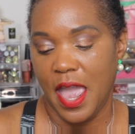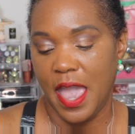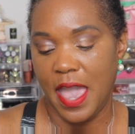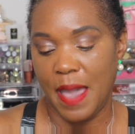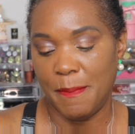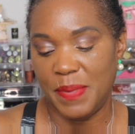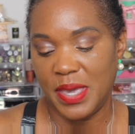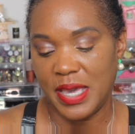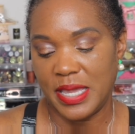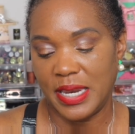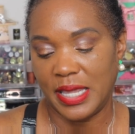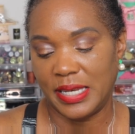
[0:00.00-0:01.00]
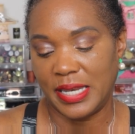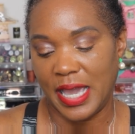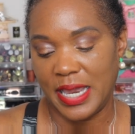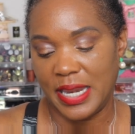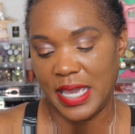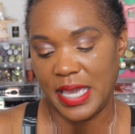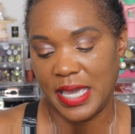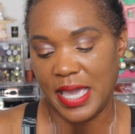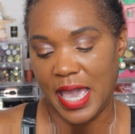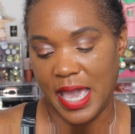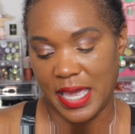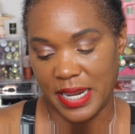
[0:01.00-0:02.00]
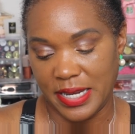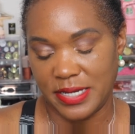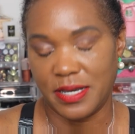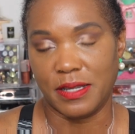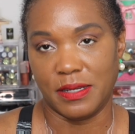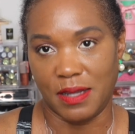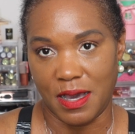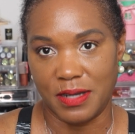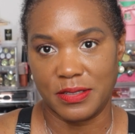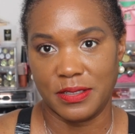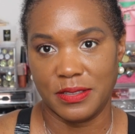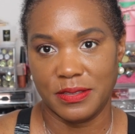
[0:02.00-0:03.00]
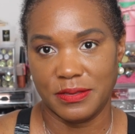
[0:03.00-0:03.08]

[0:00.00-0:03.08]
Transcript: Ambient Lighting Edit Unlocked.